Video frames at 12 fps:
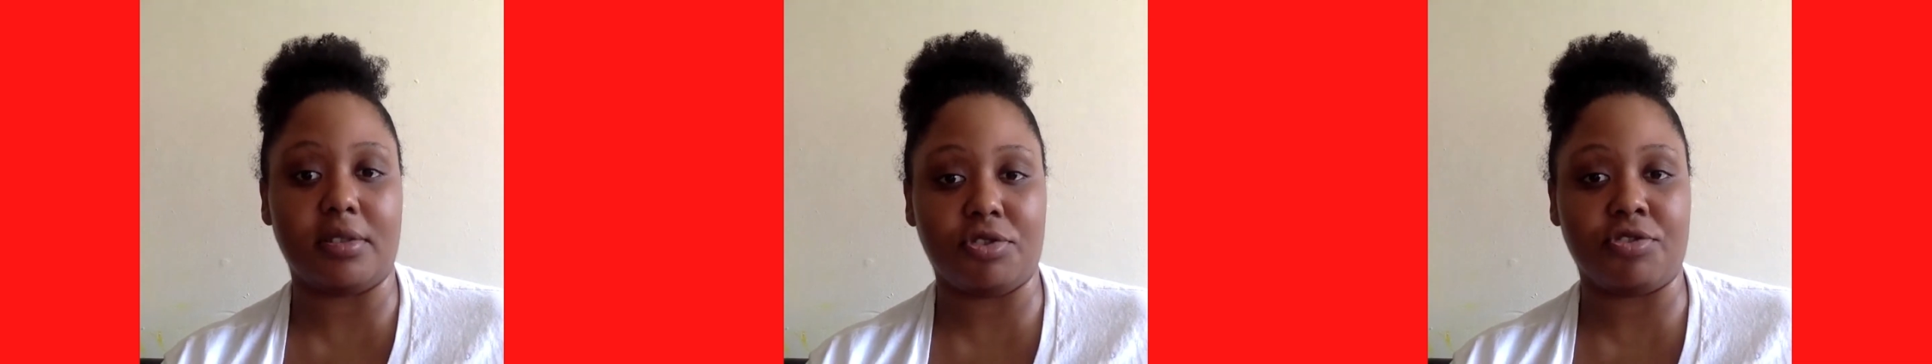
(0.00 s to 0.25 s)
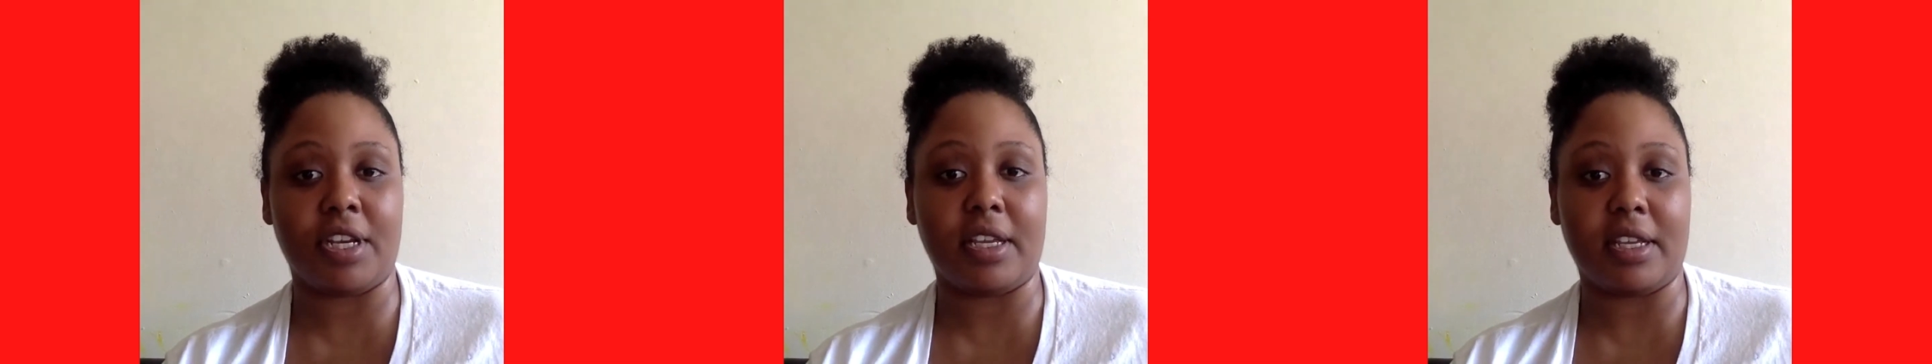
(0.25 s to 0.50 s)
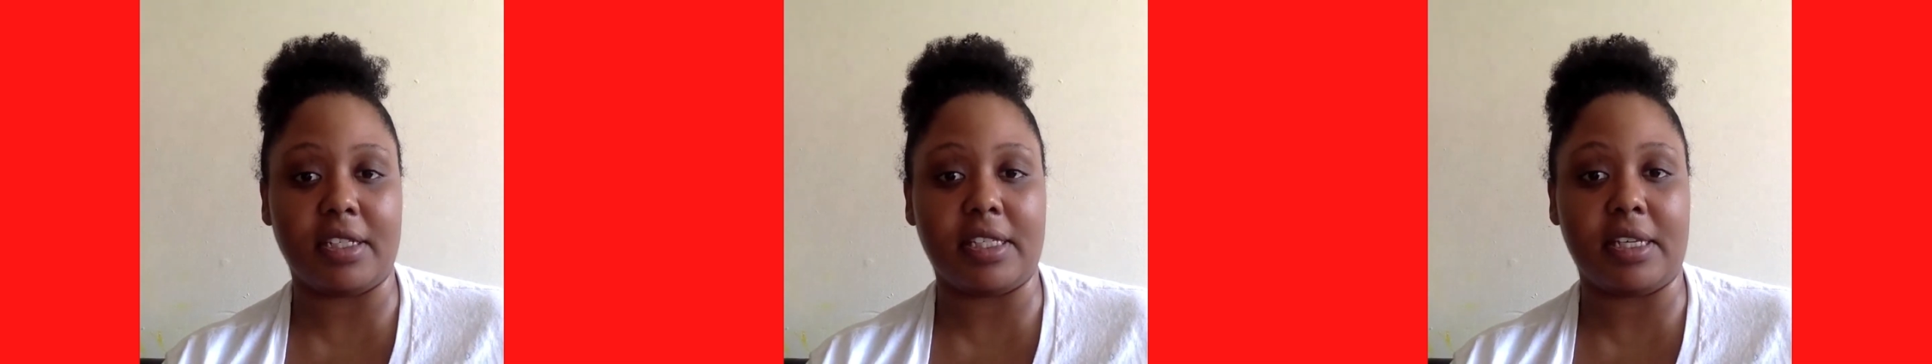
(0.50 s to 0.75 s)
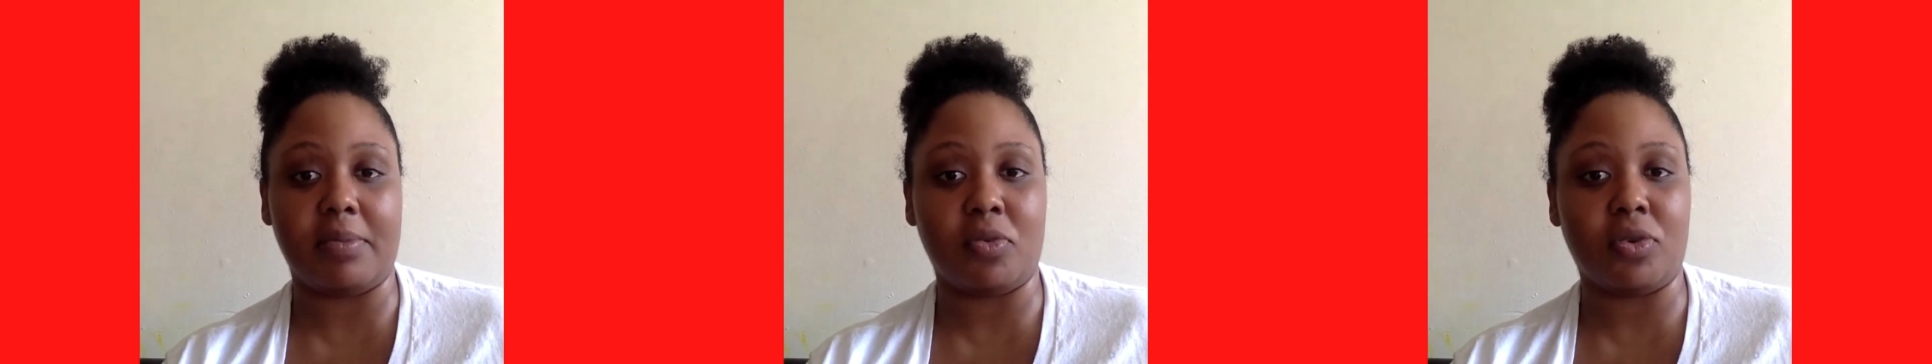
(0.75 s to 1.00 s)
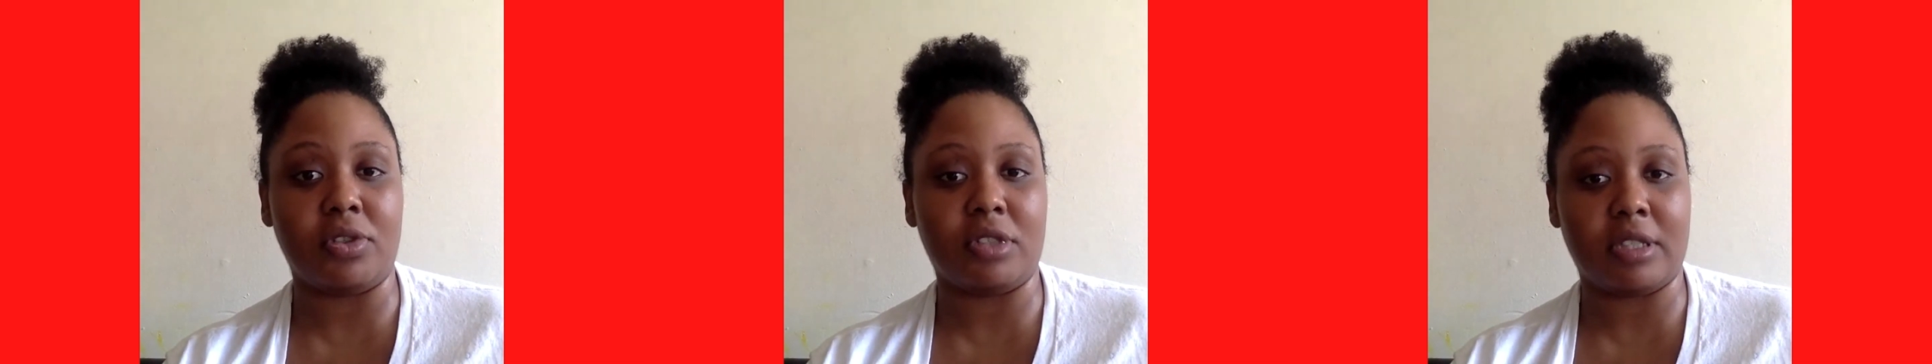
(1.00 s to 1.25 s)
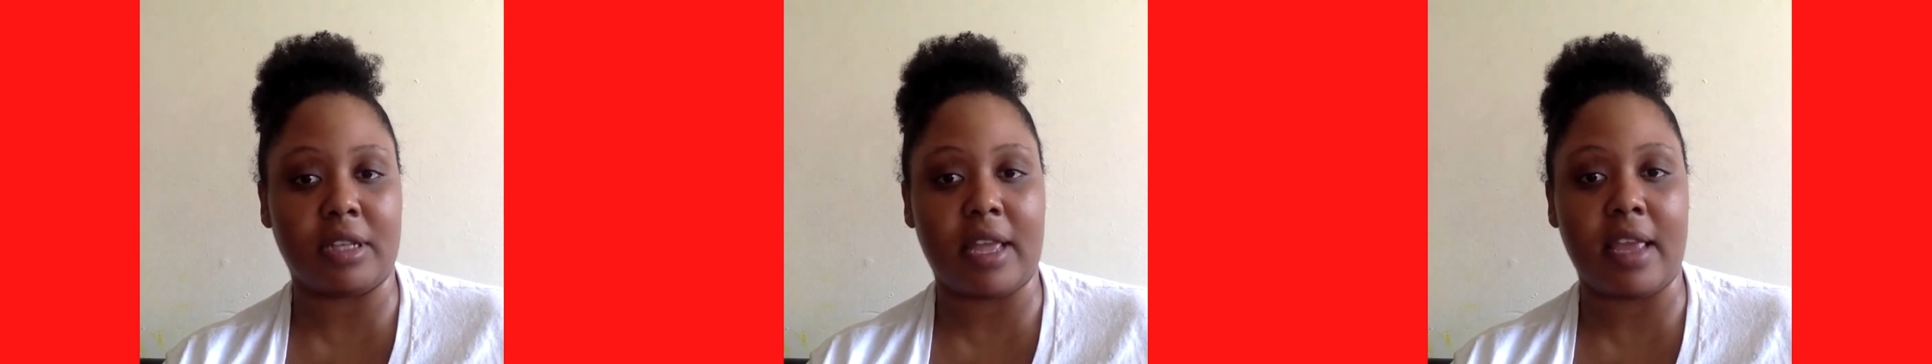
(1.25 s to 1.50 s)
drinking sea
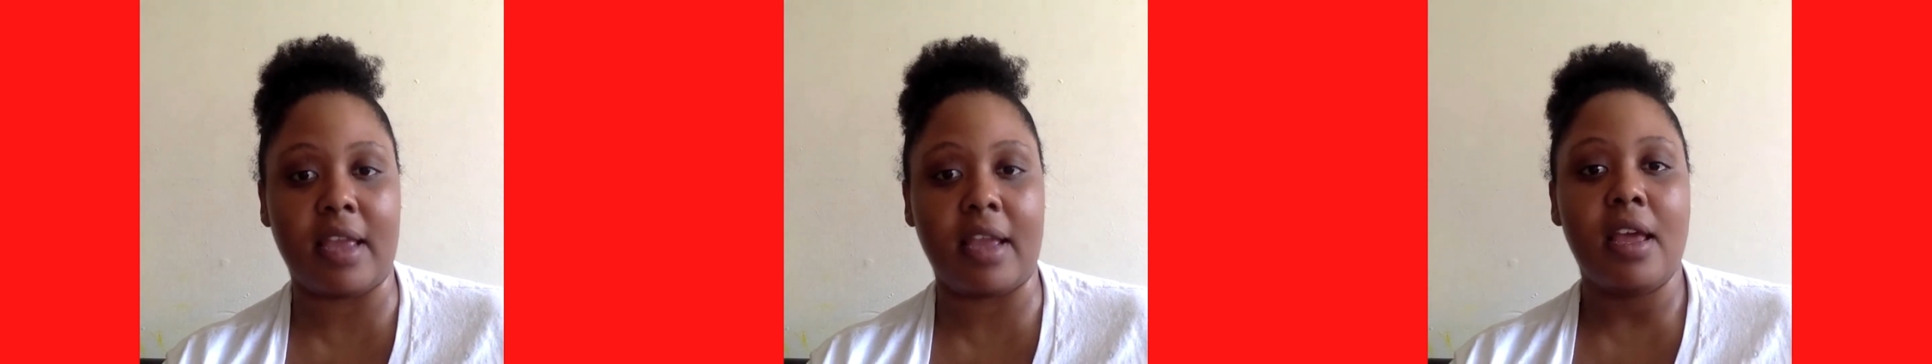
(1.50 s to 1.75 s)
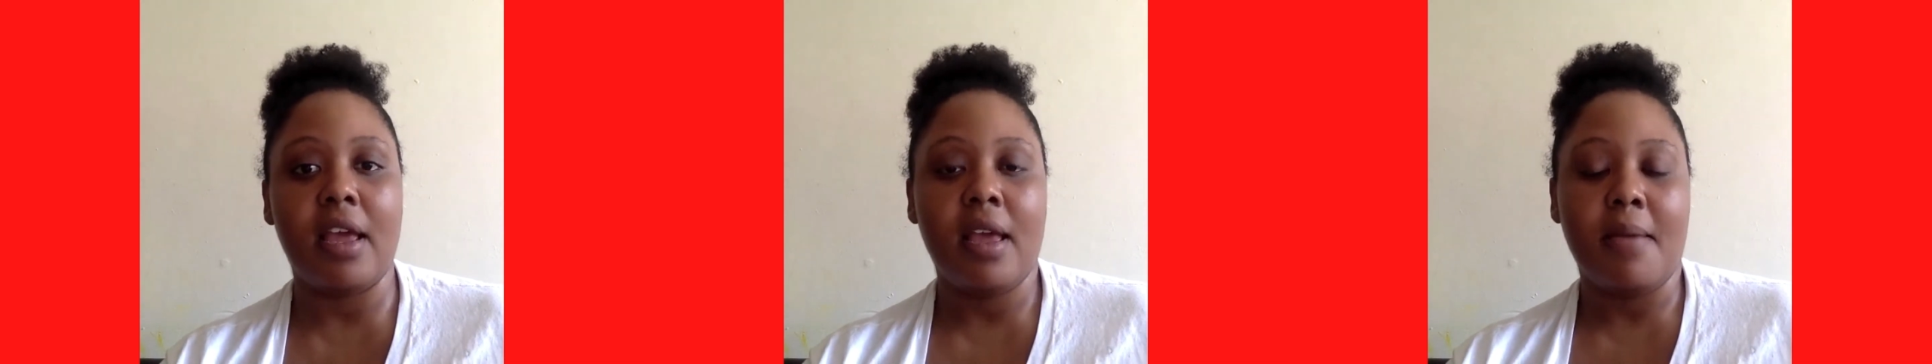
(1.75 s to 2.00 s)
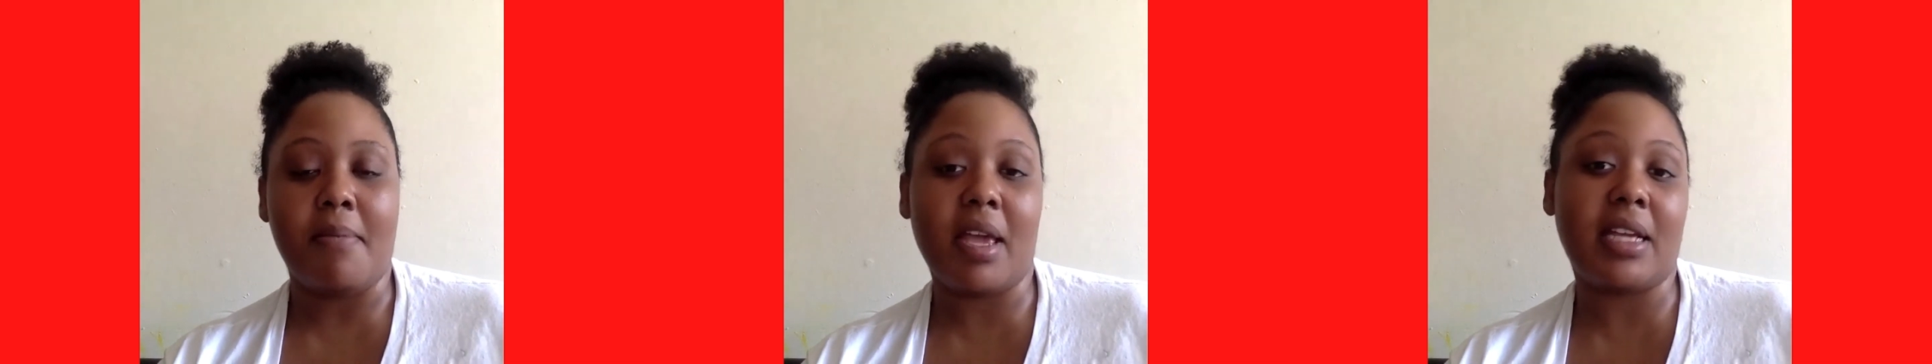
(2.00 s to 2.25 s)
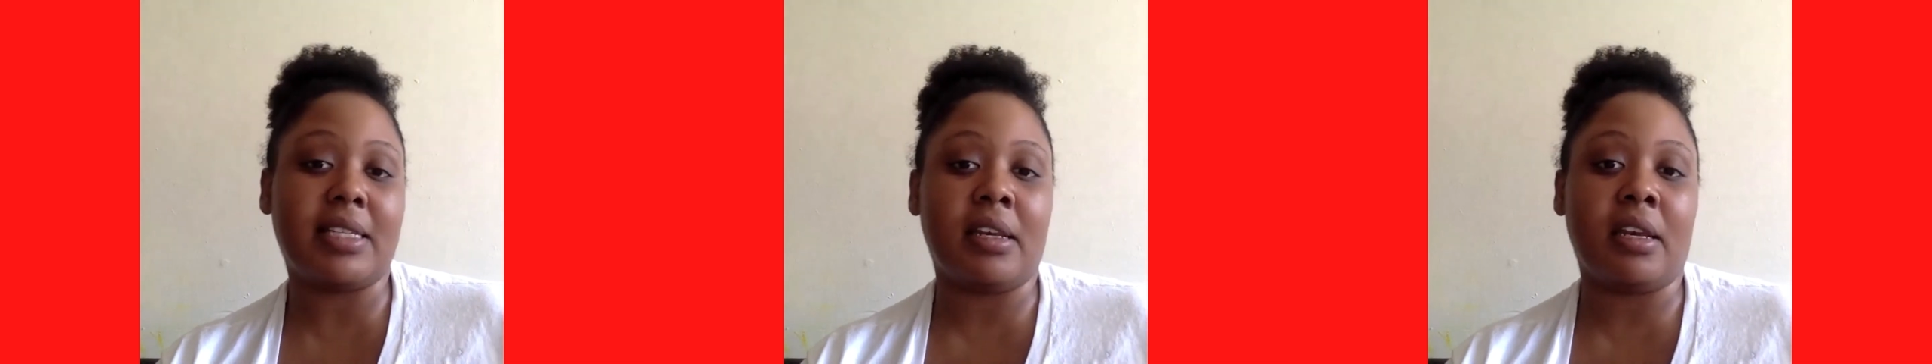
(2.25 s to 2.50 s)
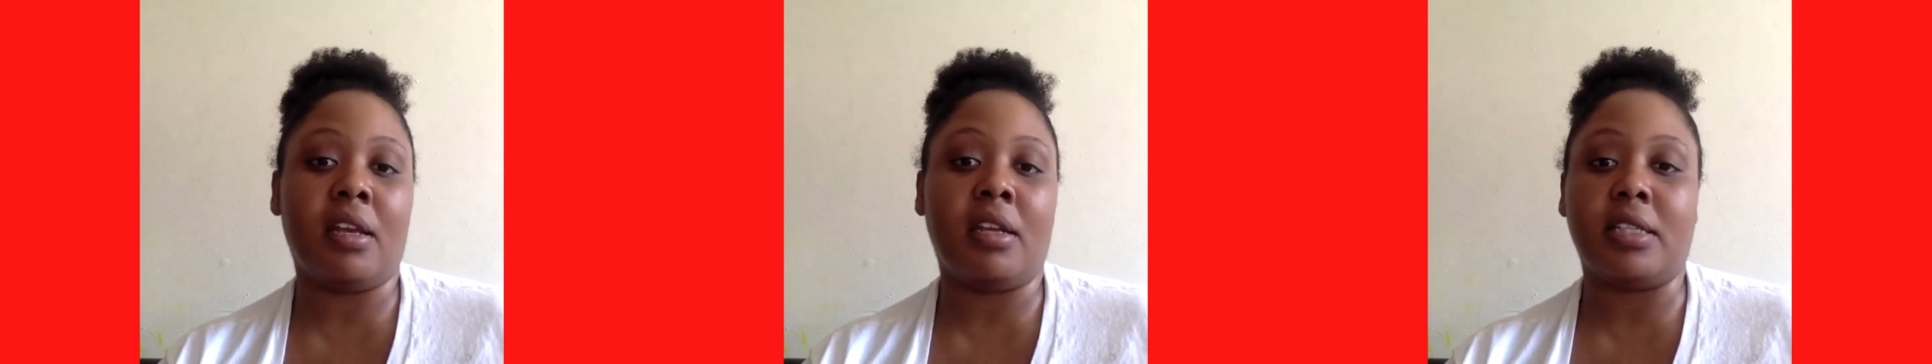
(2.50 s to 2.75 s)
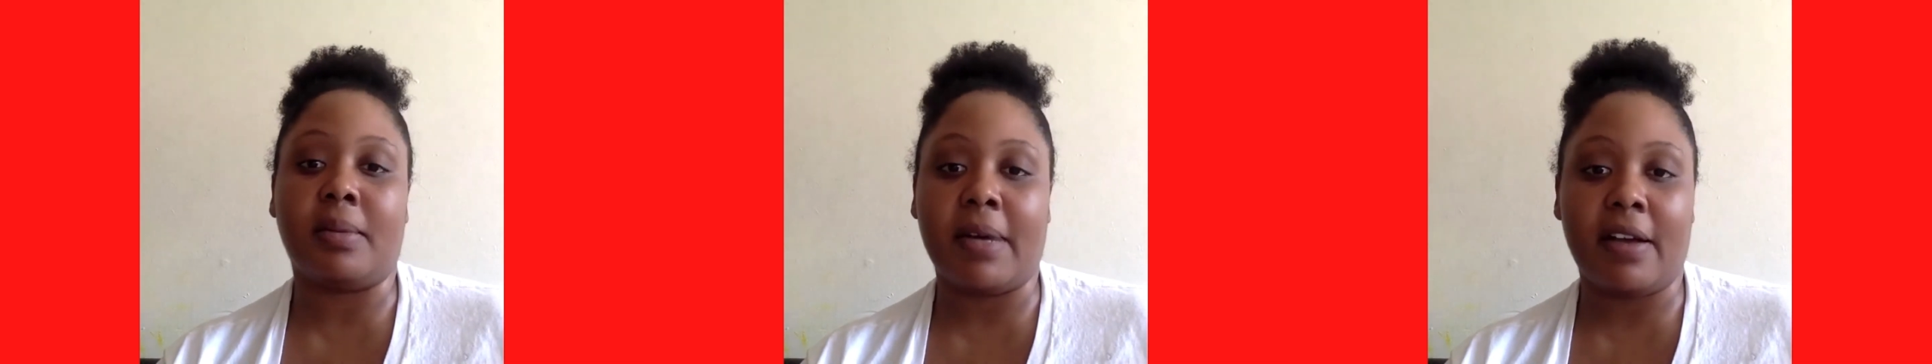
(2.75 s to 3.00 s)
moss and like mixing it
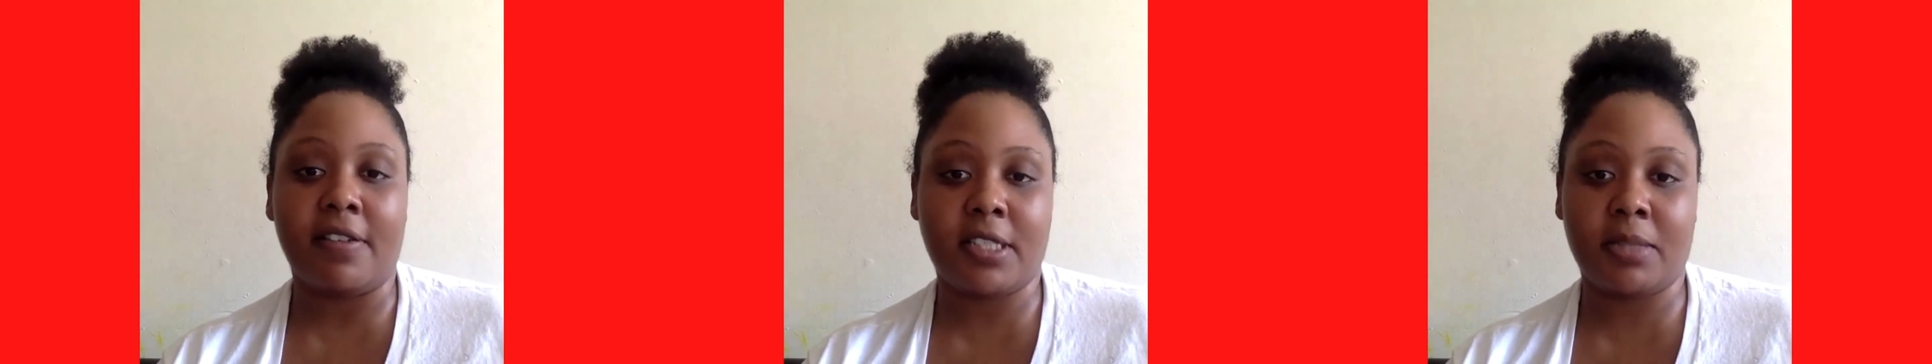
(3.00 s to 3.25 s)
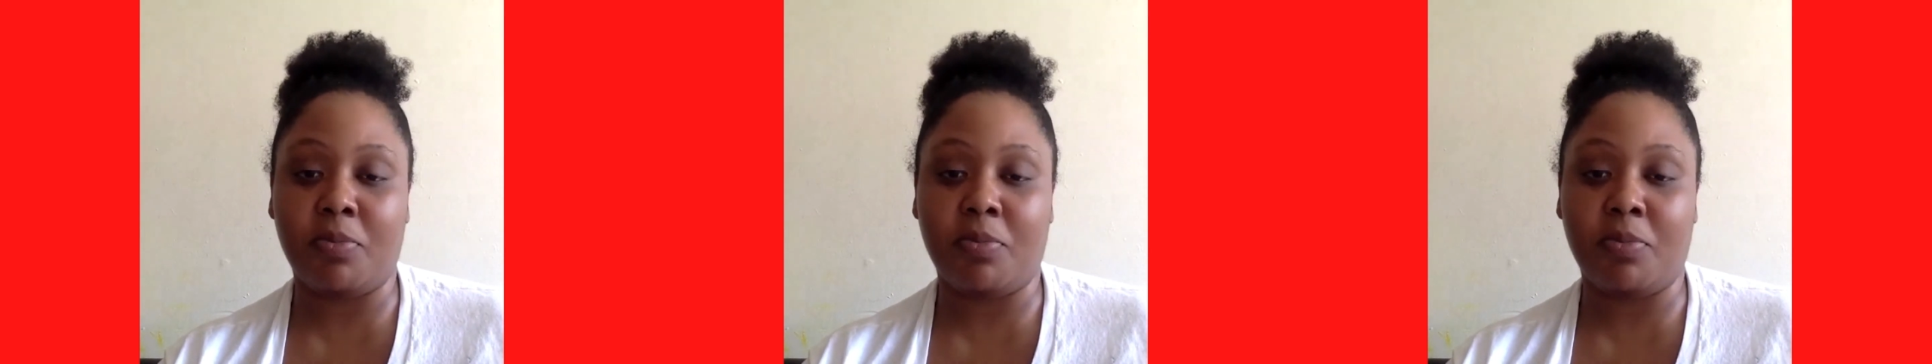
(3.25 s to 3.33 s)
into my